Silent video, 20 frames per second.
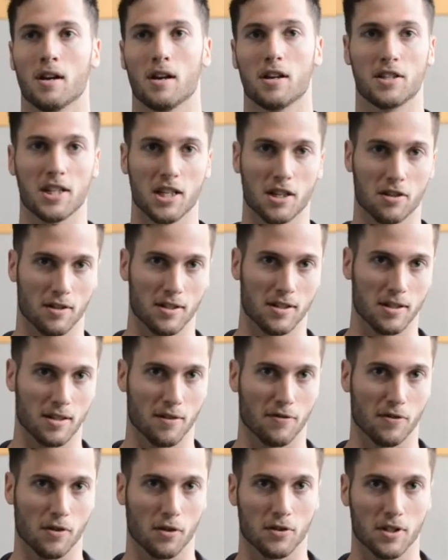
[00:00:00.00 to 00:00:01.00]
decrease the
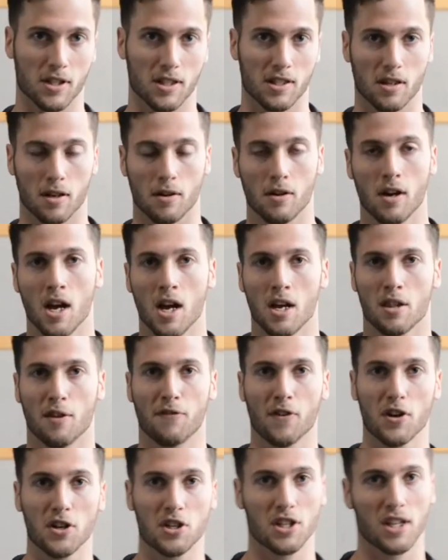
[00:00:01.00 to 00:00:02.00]
difficulty. So the first